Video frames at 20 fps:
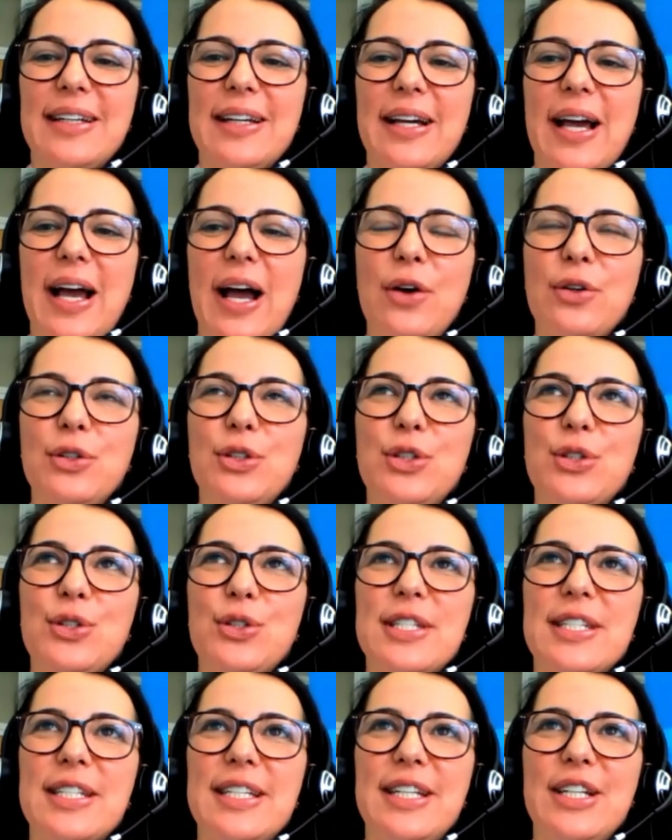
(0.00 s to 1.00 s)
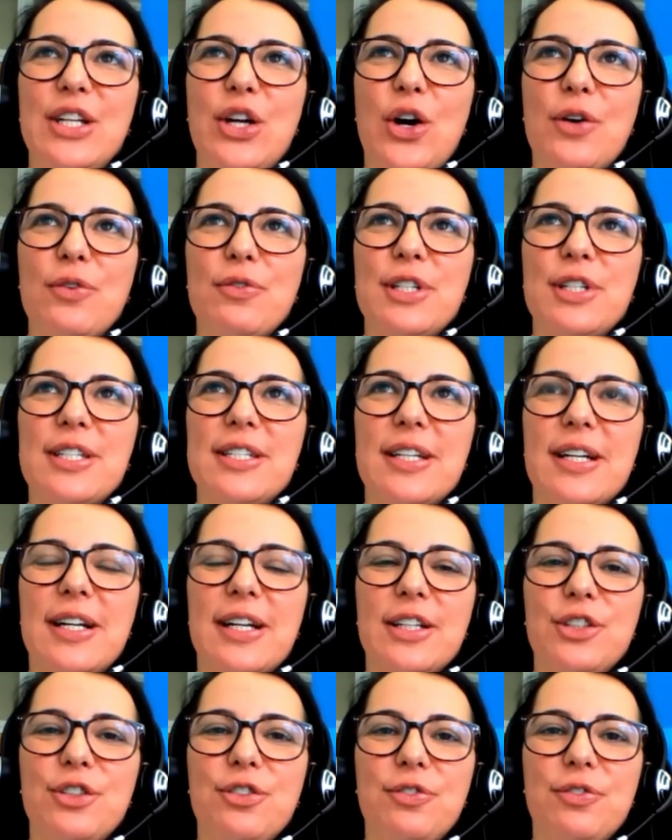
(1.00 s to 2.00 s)
how do you see your
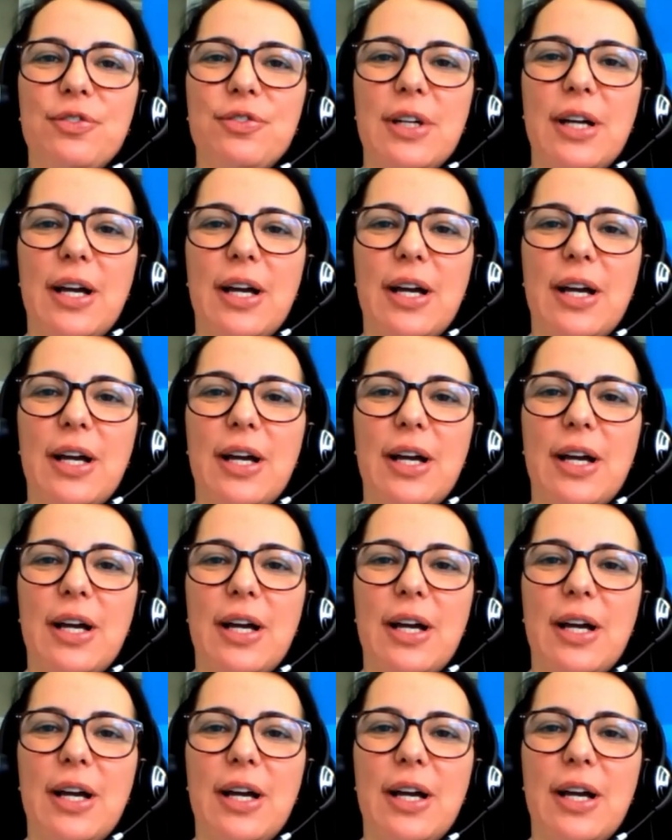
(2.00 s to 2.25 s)
research